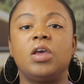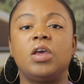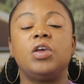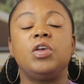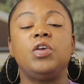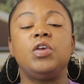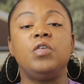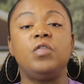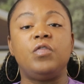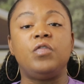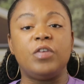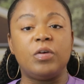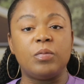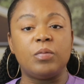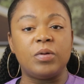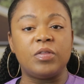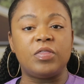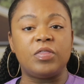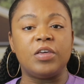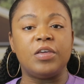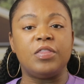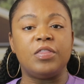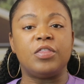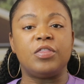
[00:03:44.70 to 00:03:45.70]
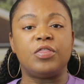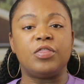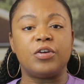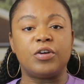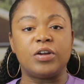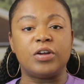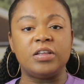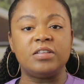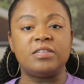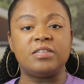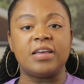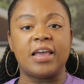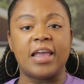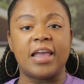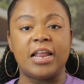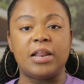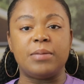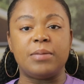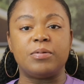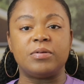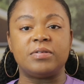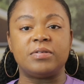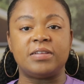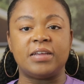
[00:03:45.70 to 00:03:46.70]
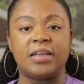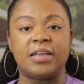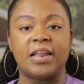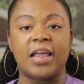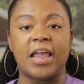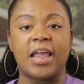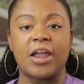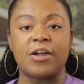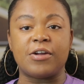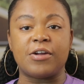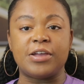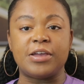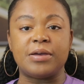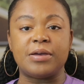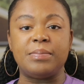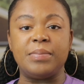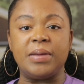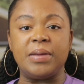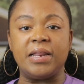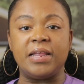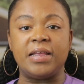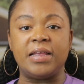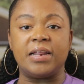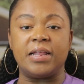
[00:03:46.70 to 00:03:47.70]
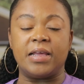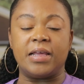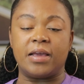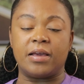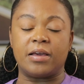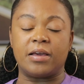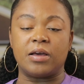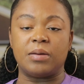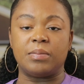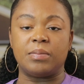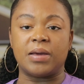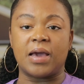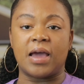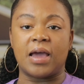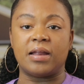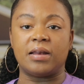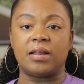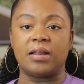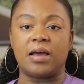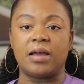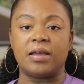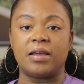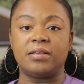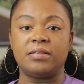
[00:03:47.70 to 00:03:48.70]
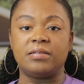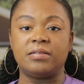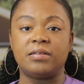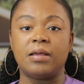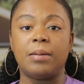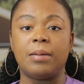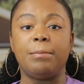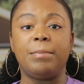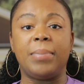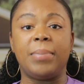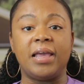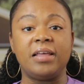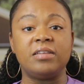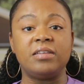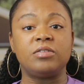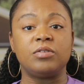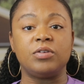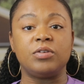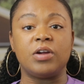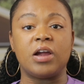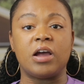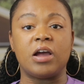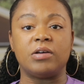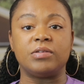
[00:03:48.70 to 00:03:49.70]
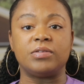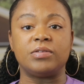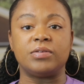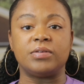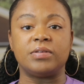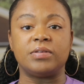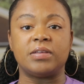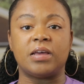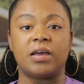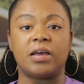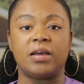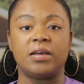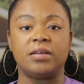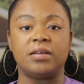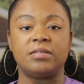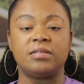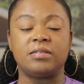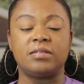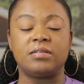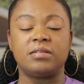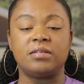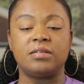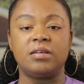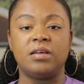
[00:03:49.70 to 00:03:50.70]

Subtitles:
You fit within the 30 to 80% area median income guidelines based on your household size.